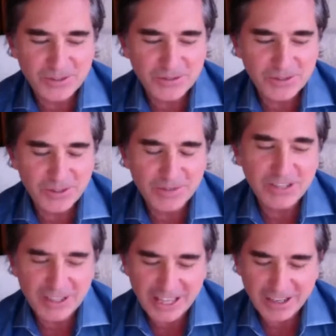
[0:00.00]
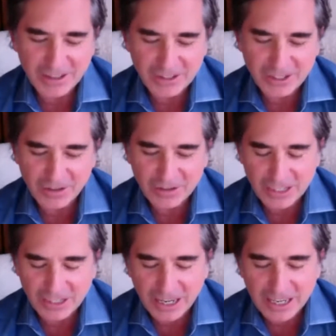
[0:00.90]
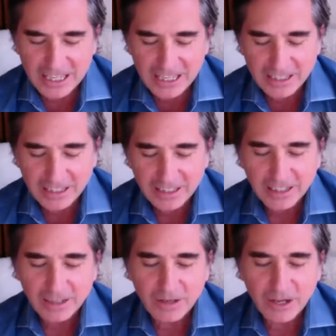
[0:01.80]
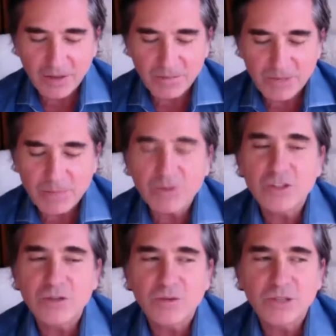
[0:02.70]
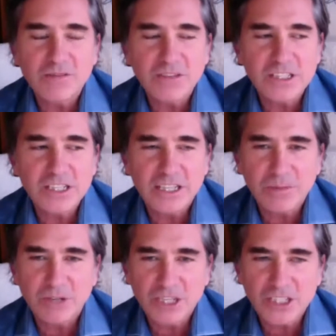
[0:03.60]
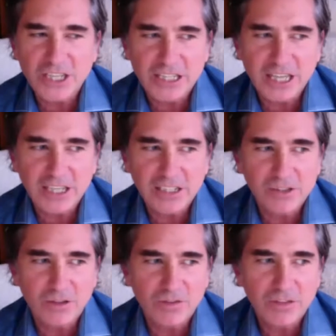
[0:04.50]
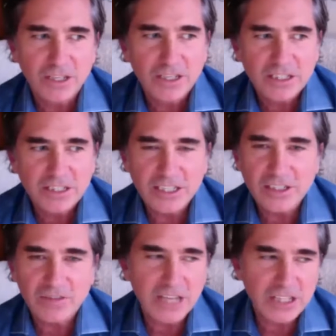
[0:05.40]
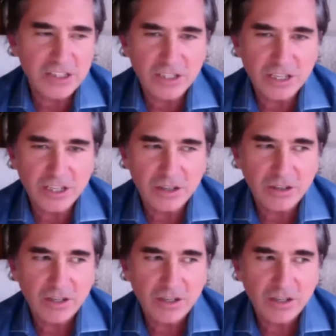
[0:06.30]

have done that ourselves, and I think people do, when they visit, they appreciate that sort of sense of yesteryear,